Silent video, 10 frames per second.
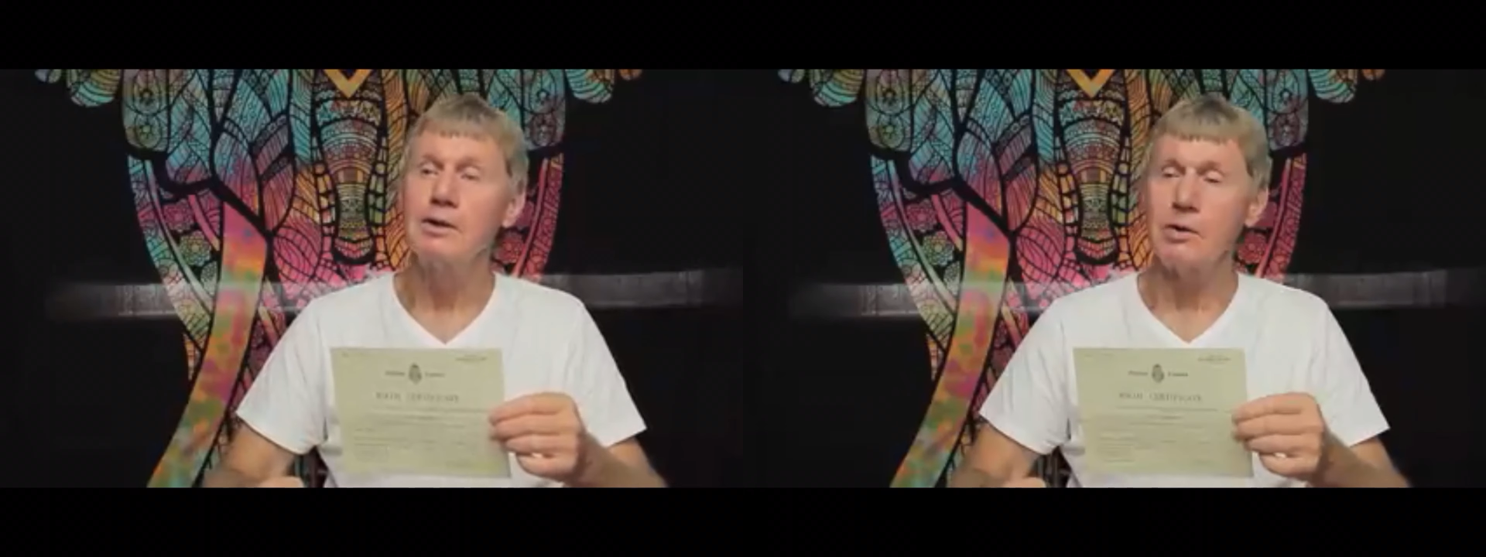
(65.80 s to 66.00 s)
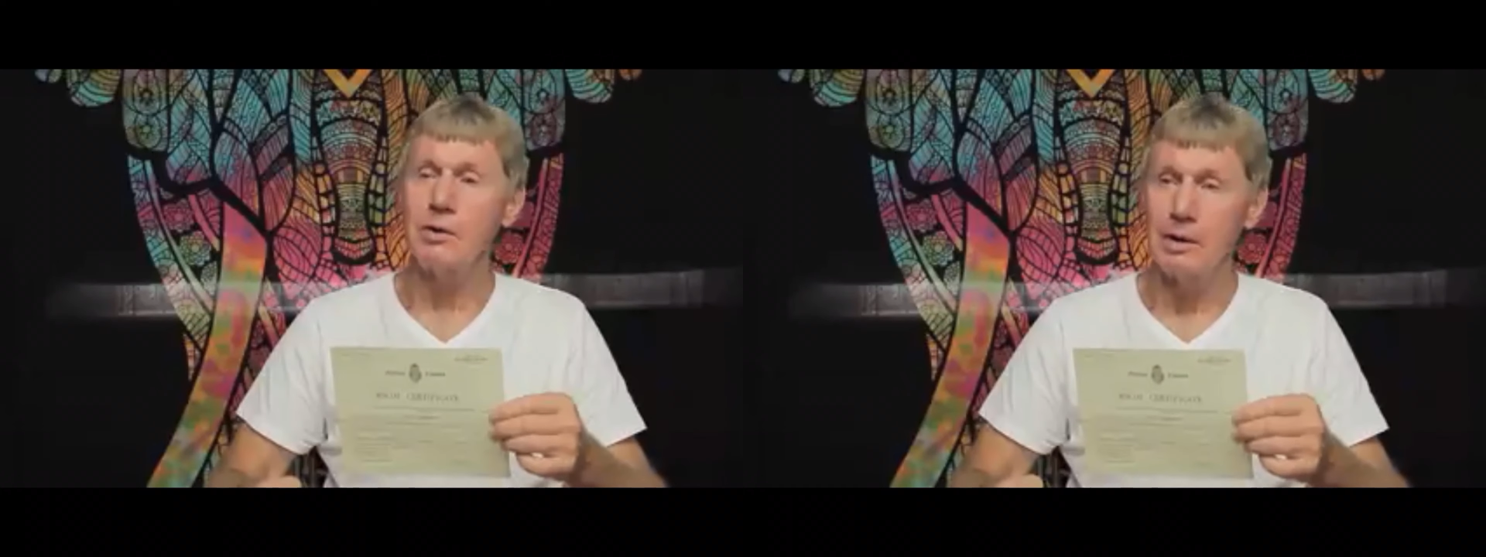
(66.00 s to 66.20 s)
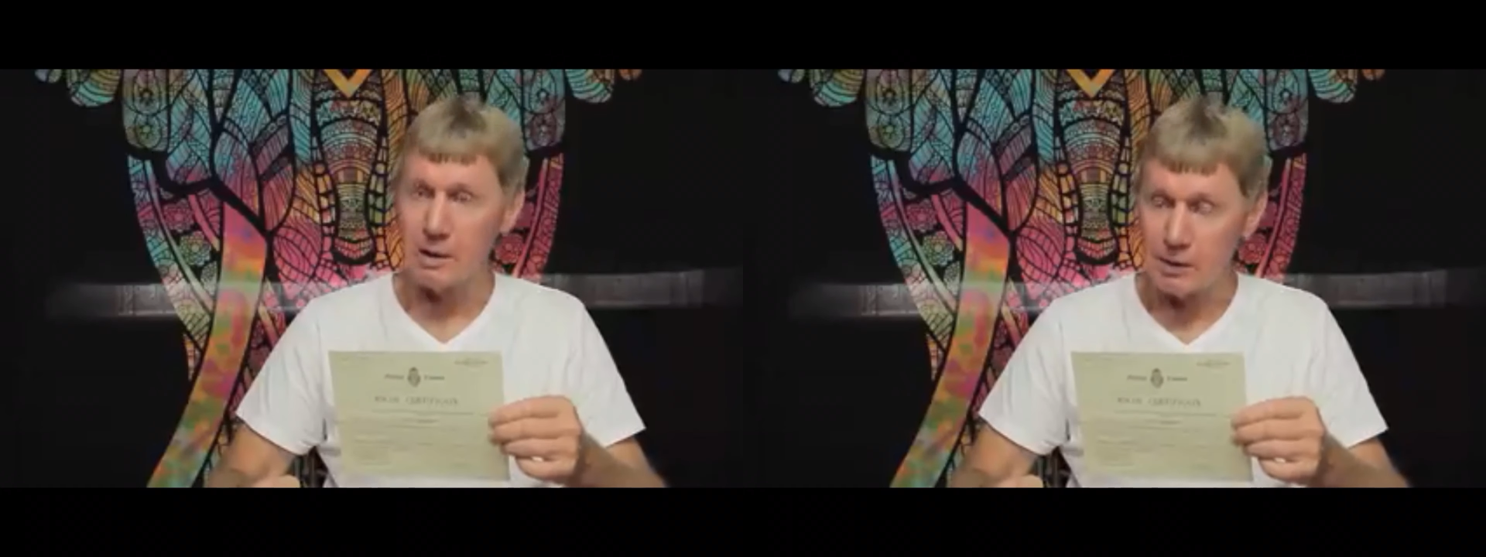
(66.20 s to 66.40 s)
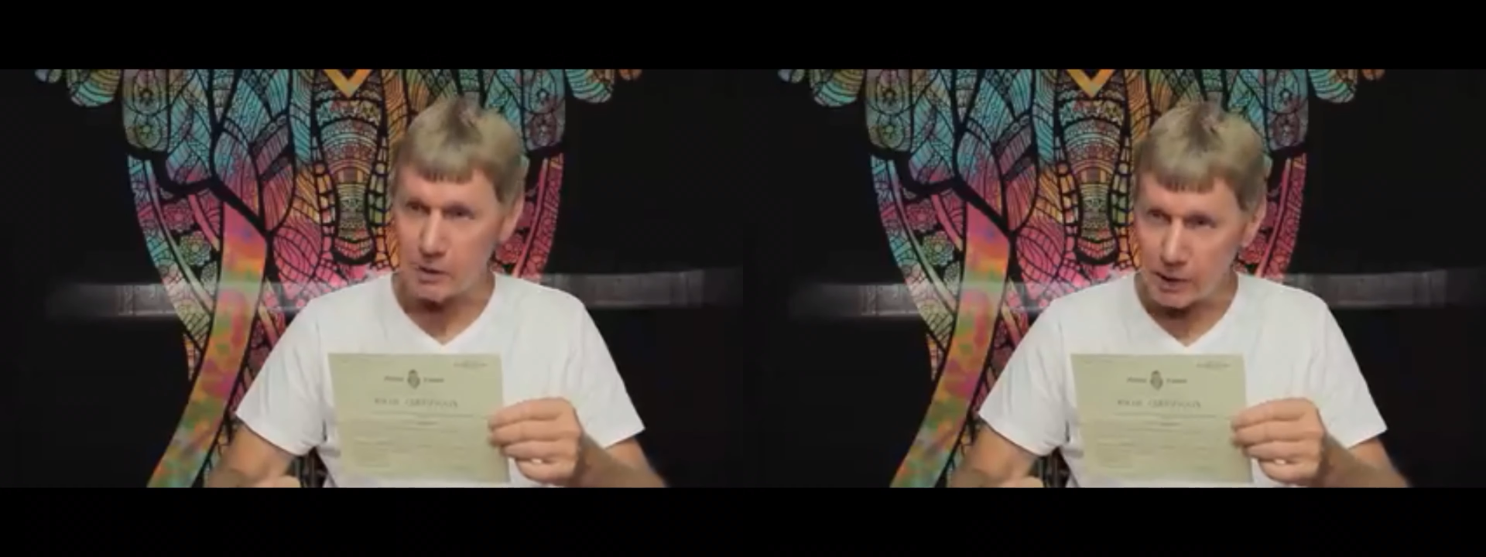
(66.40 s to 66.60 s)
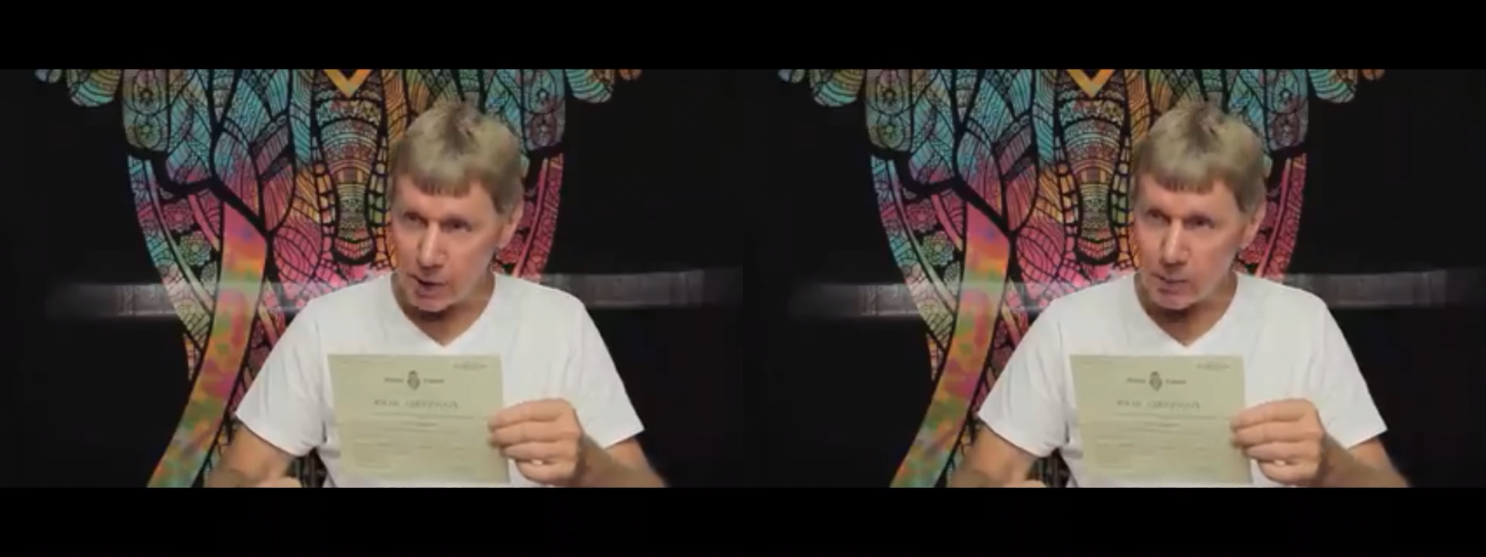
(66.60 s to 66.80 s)
So in
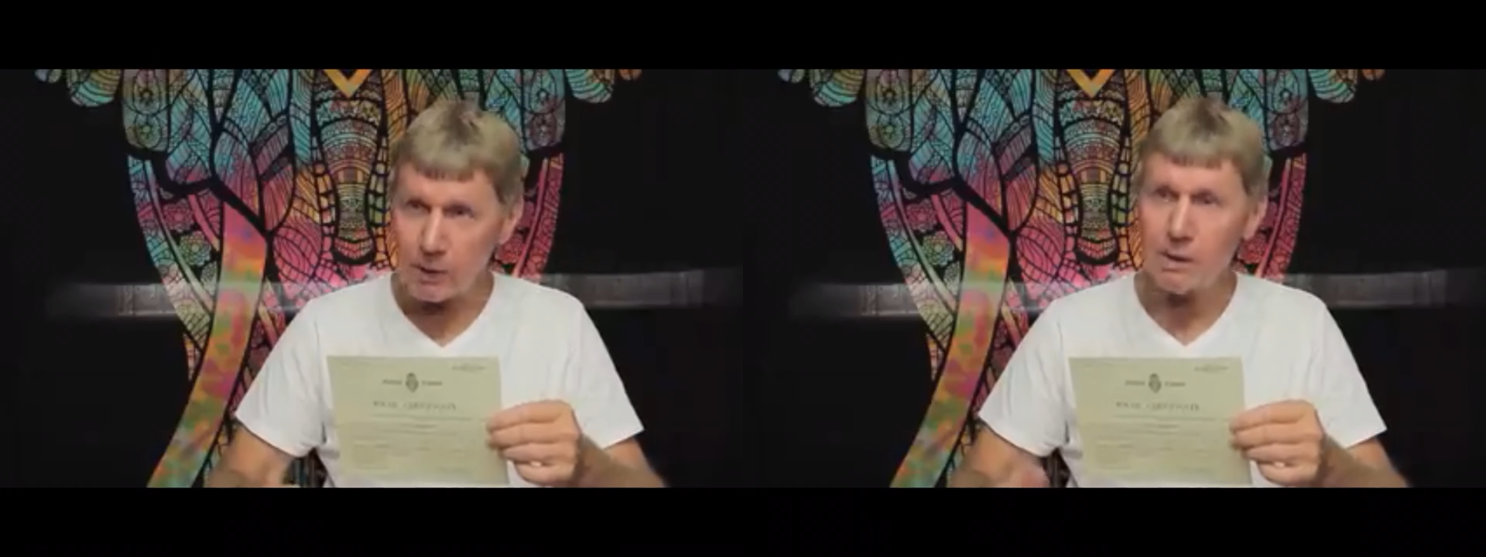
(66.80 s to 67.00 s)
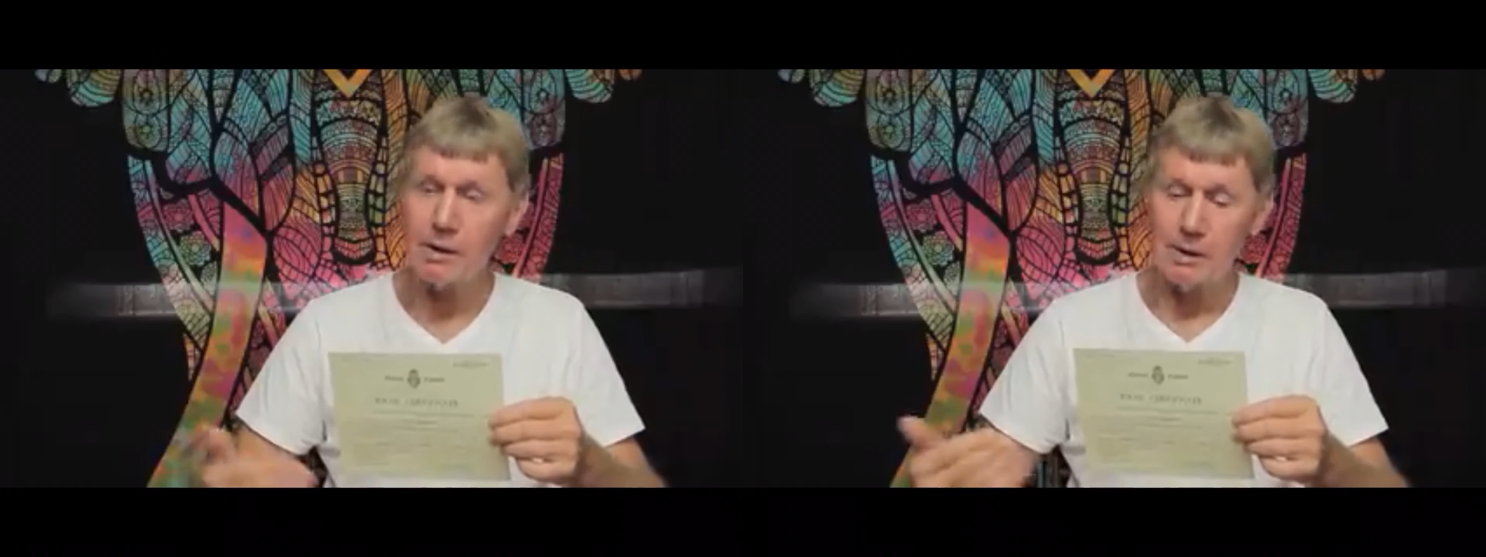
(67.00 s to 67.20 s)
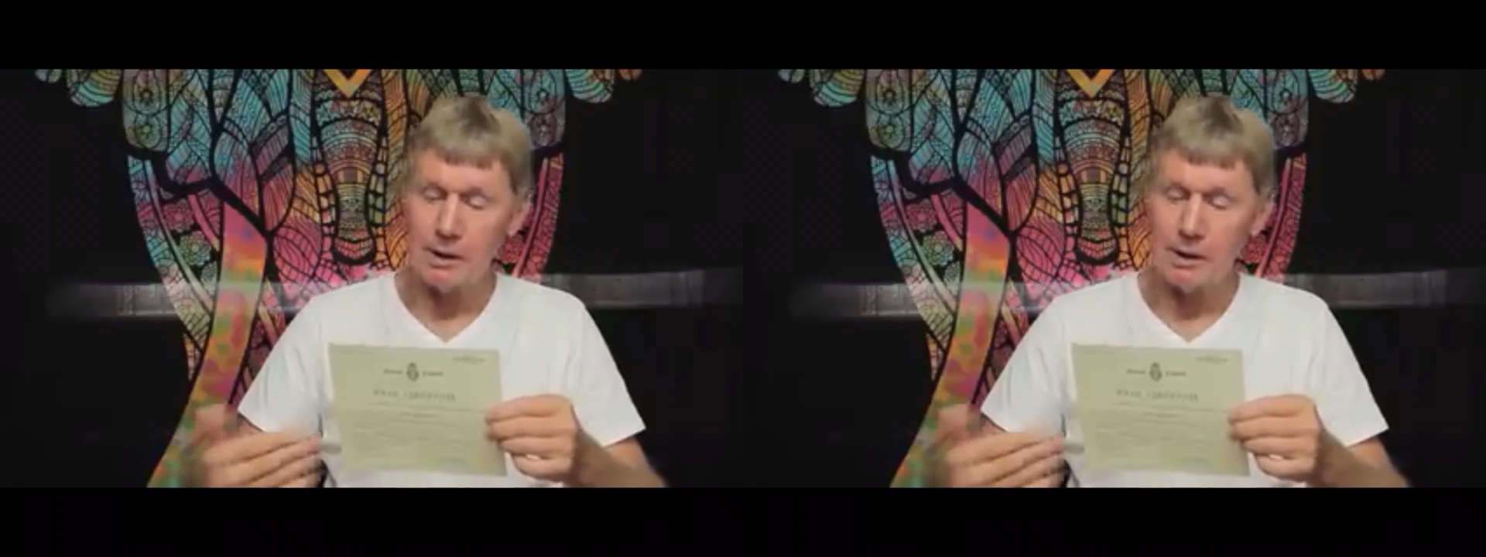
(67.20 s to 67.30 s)
grammar,